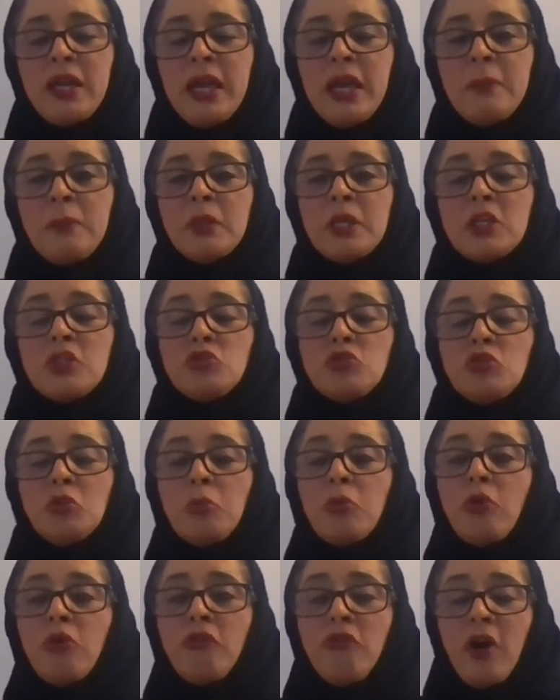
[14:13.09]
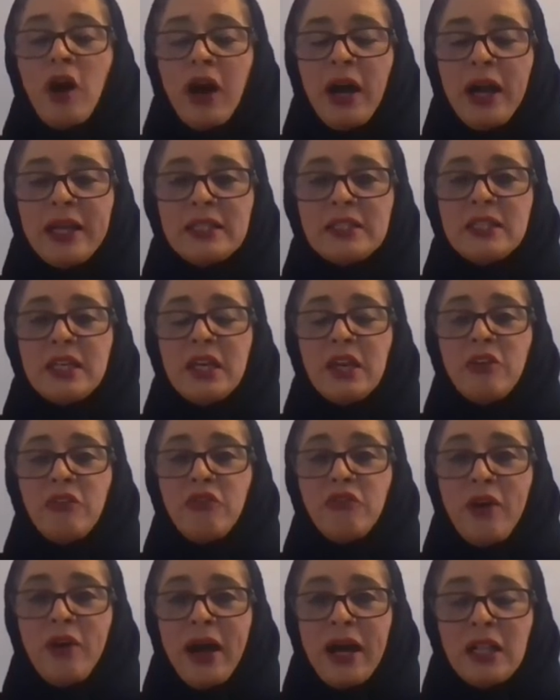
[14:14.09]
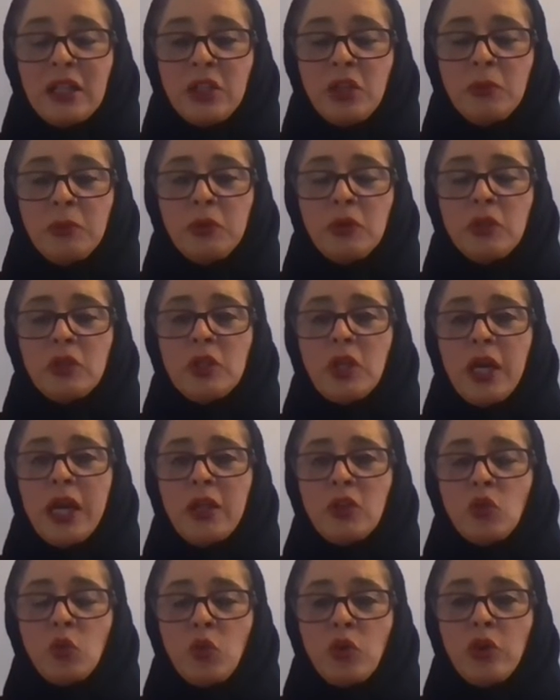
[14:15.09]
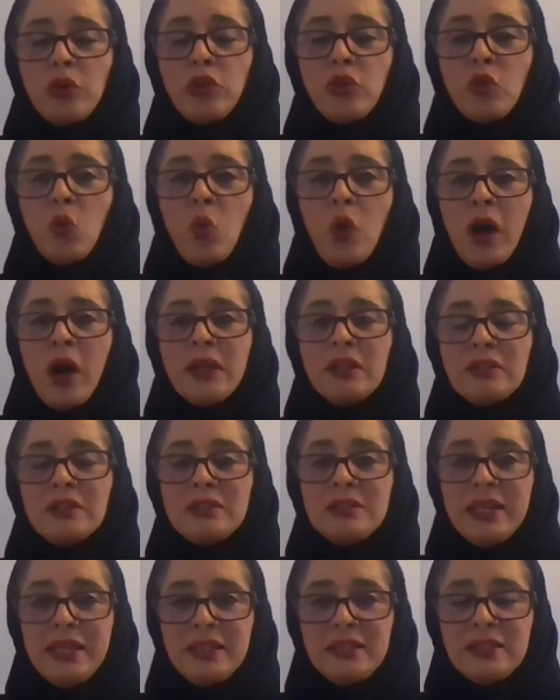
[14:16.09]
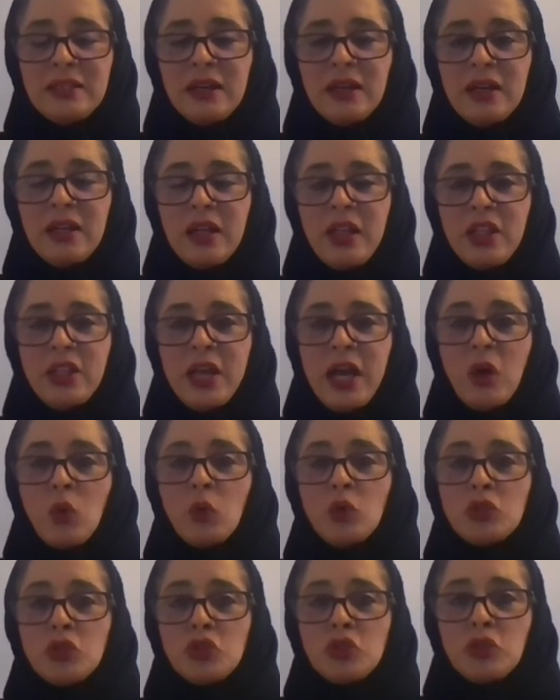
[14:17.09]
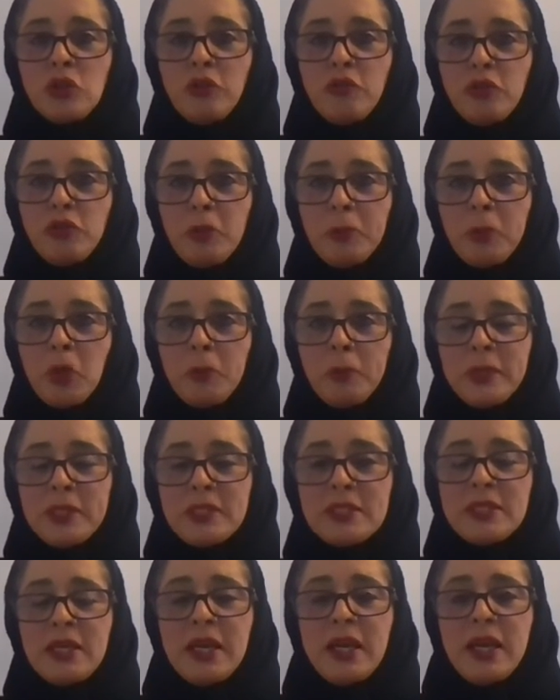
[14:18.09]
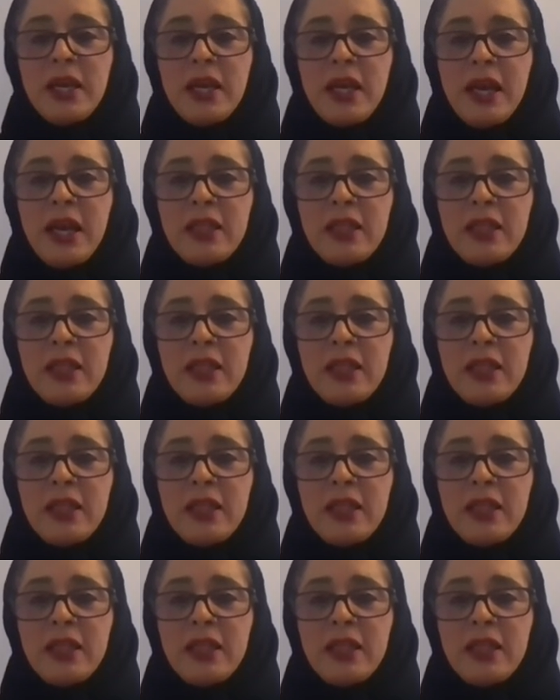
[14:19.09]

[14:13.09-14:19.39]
enable us to provide valuable and worthwhile data that will serve the purpose.